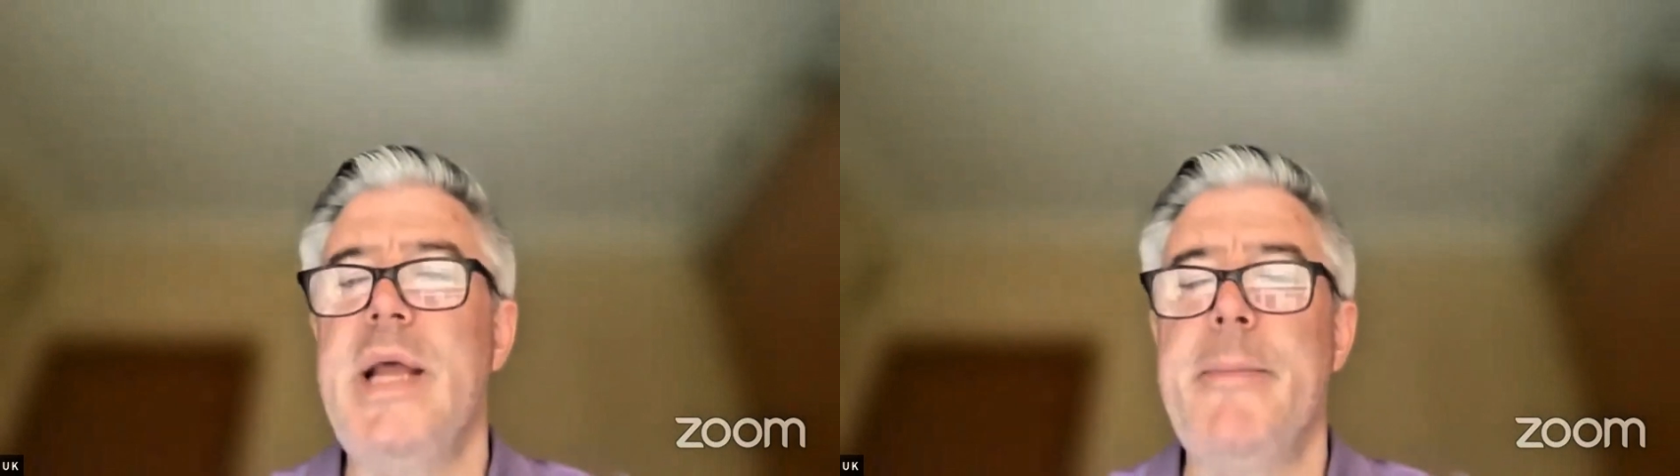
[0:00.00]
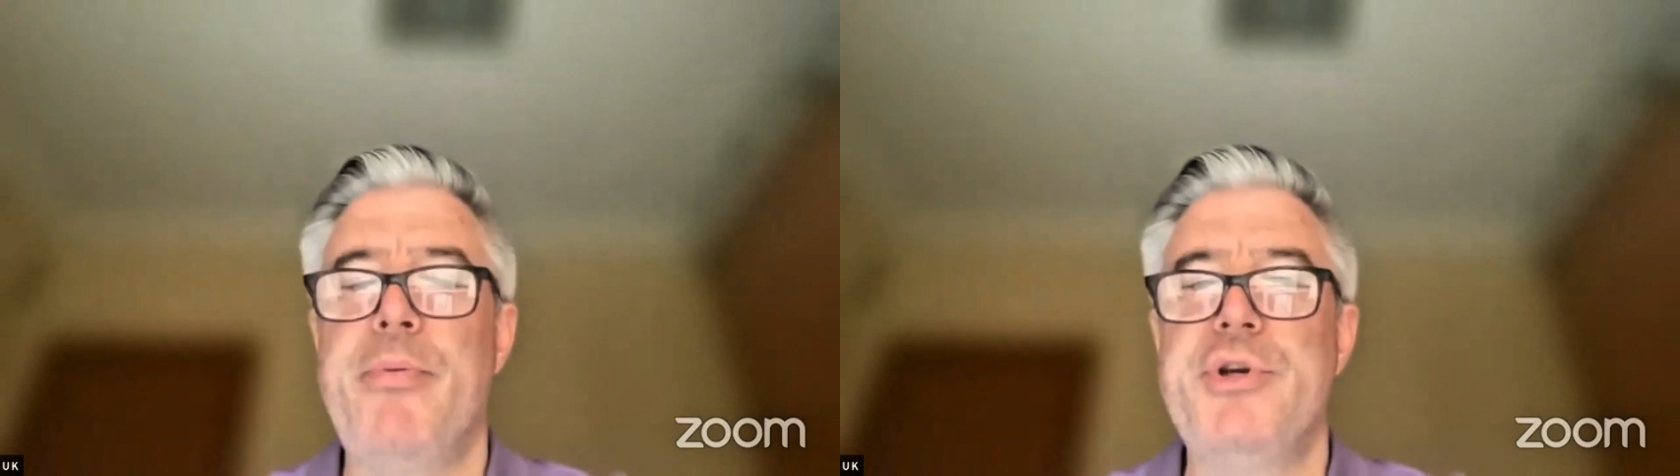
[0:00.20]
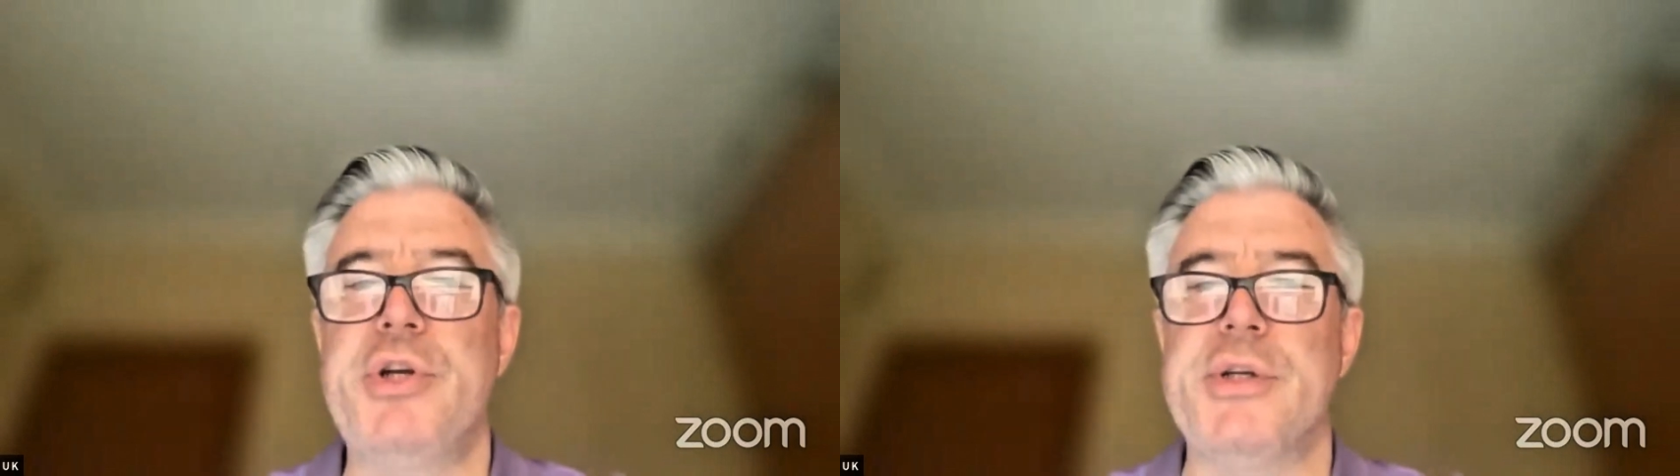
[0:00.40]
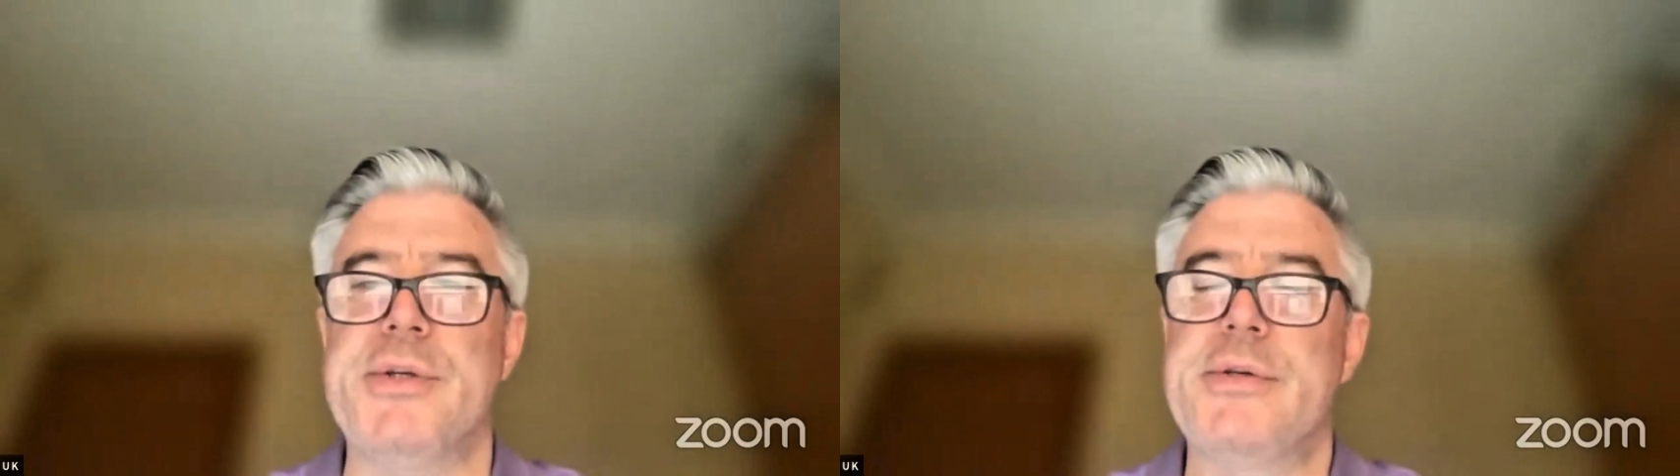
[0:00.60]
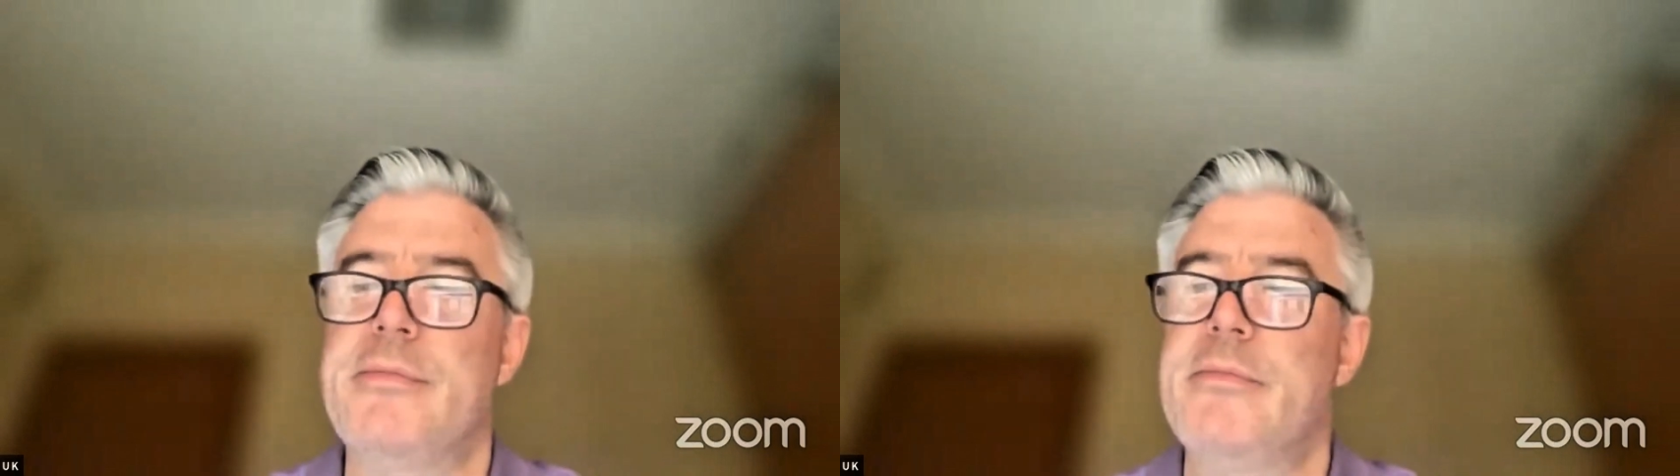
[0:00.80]

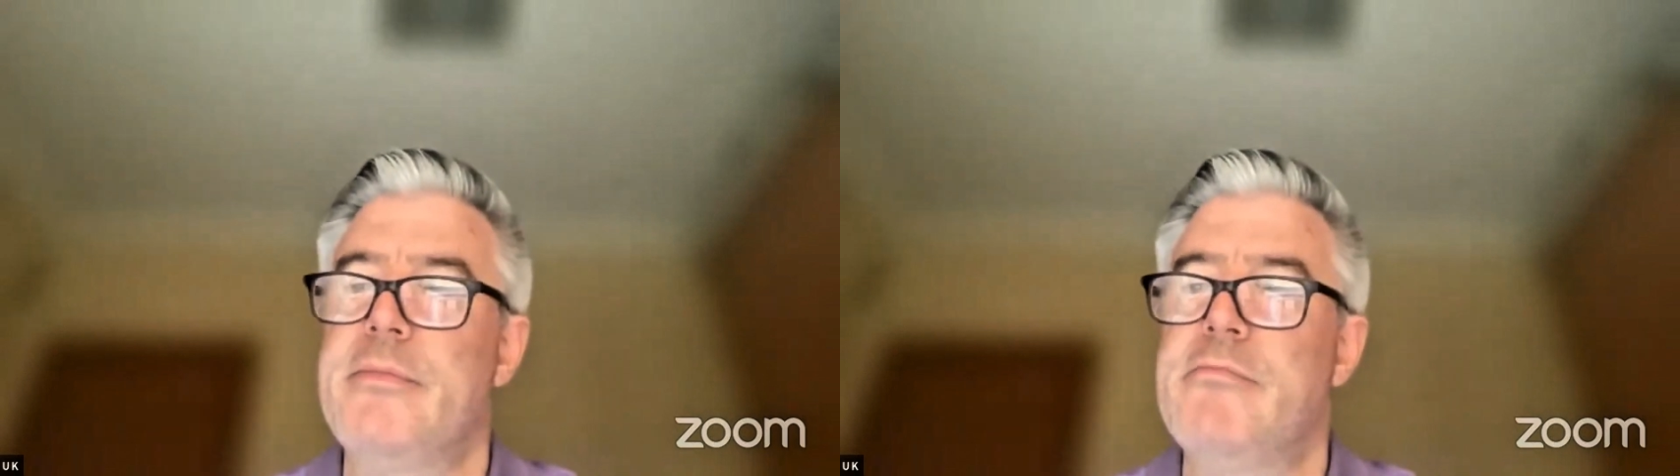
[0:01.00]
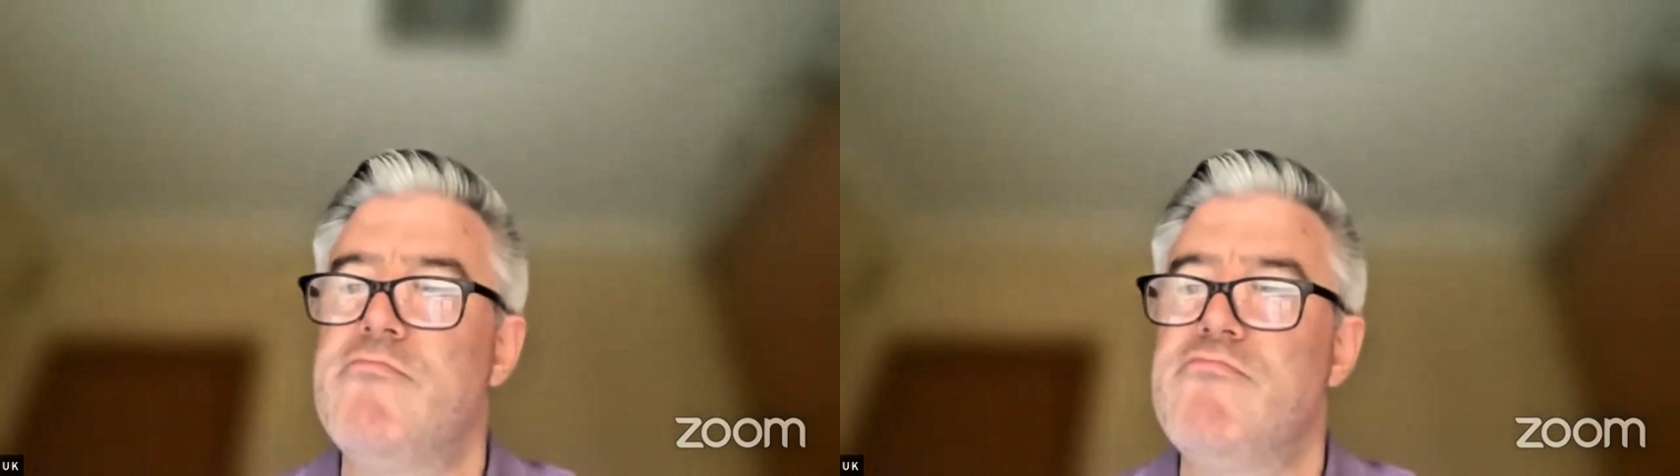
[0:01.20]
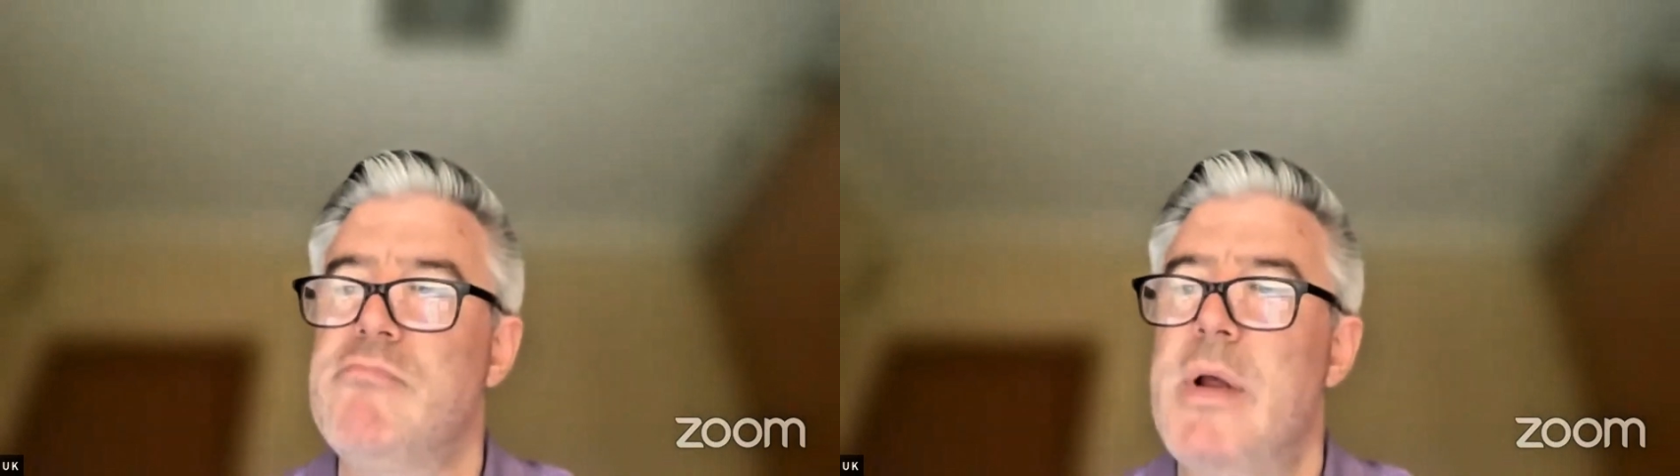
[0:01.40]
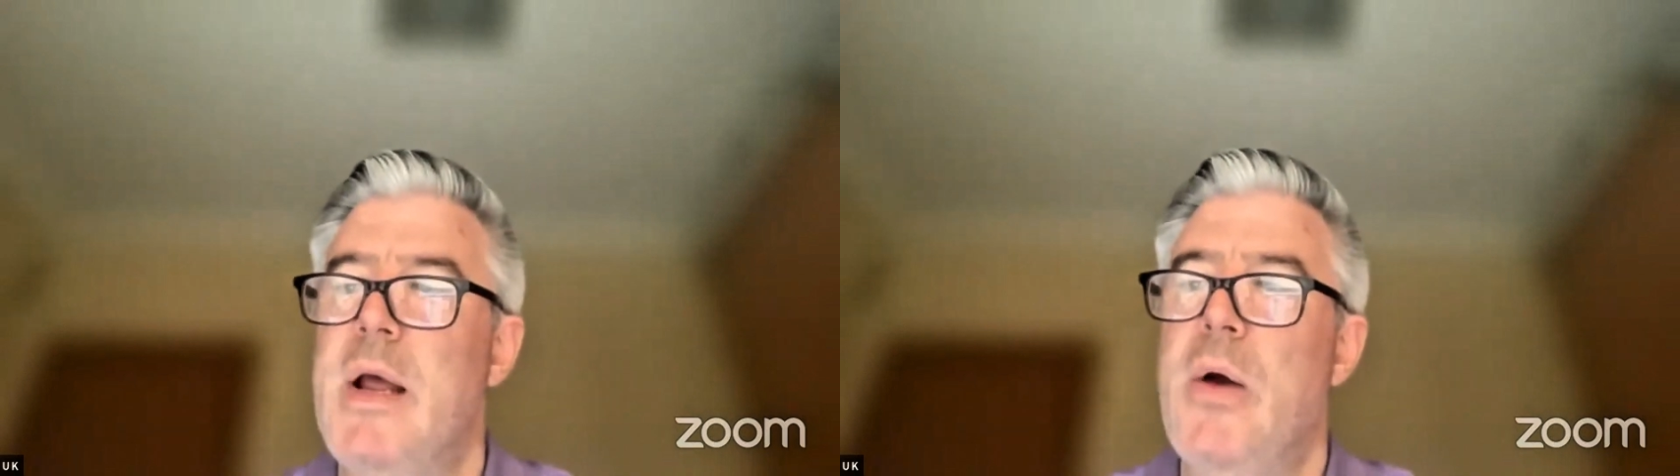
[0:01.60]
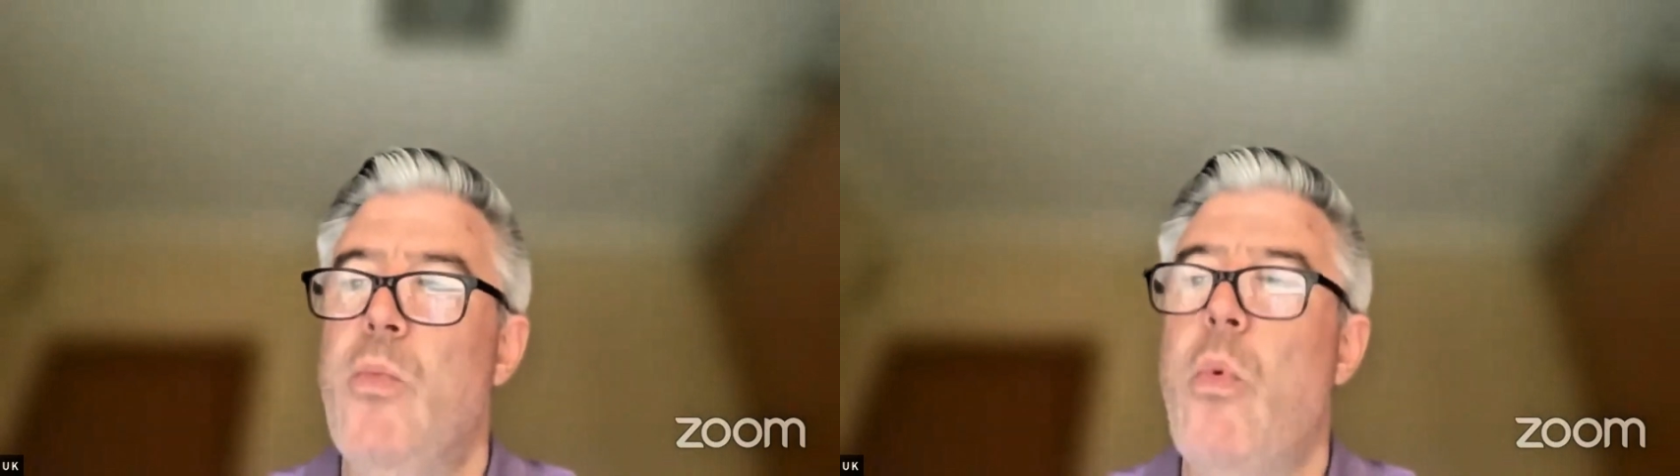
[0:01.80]
Temperatures.
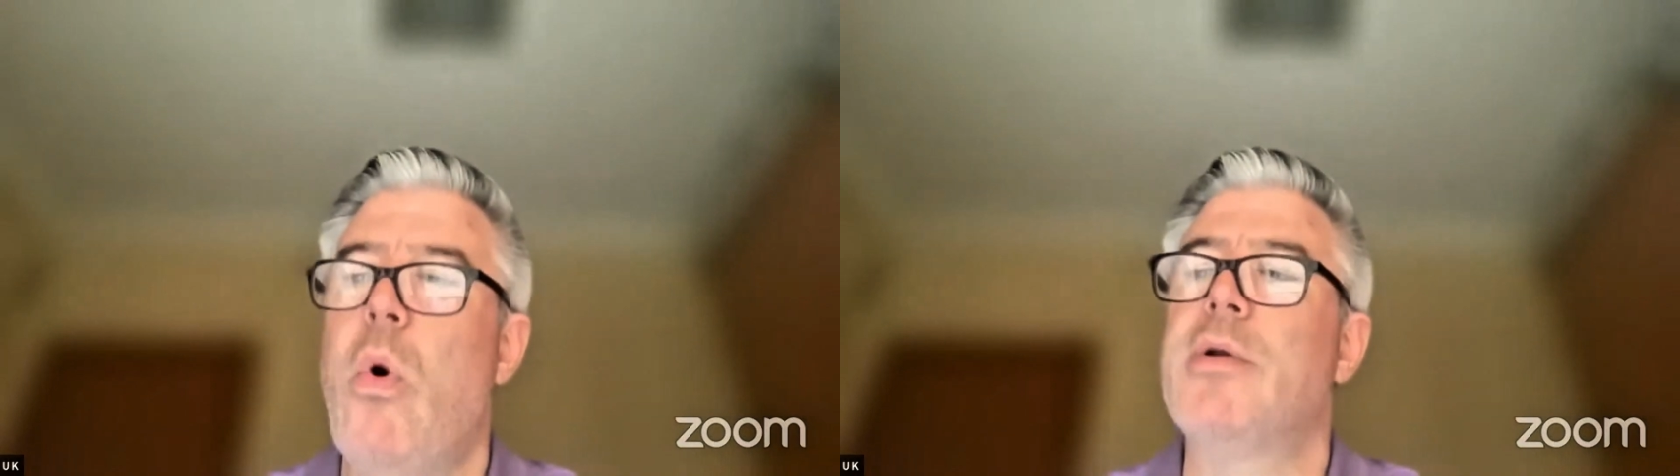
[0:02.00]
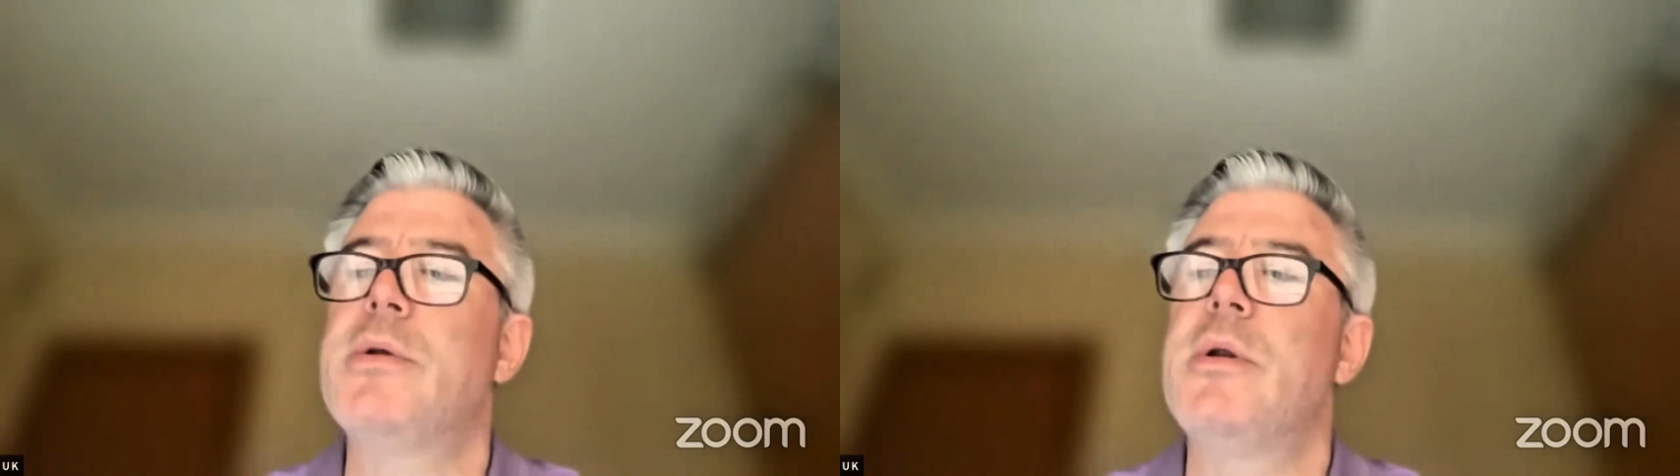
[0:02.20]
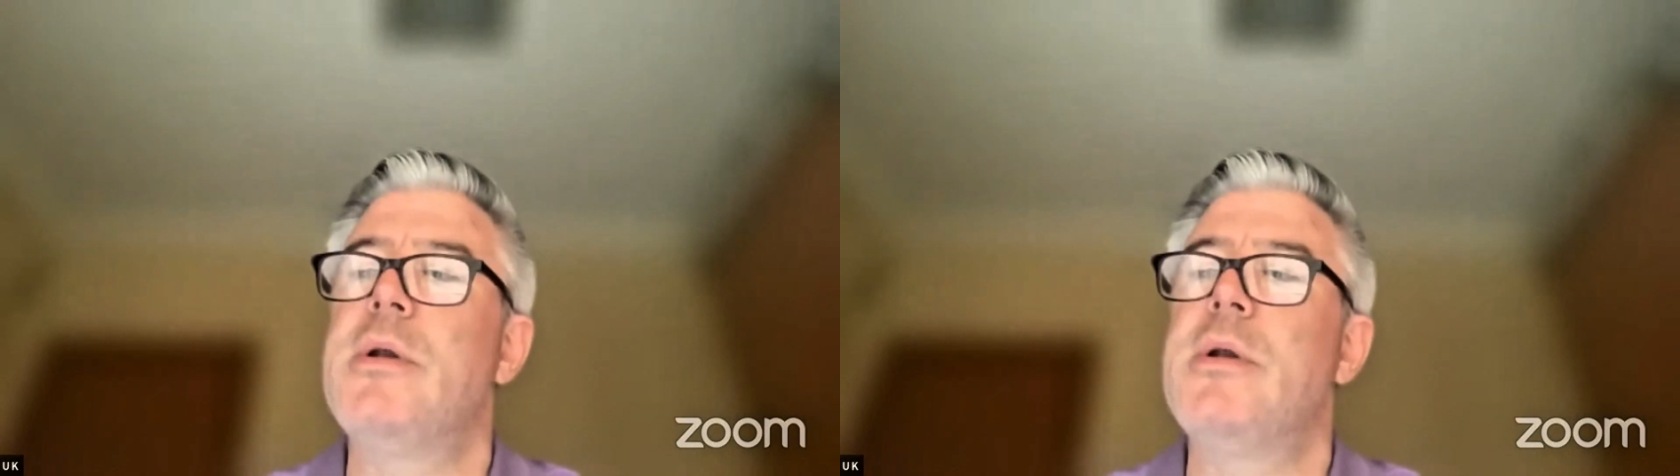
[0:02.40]
What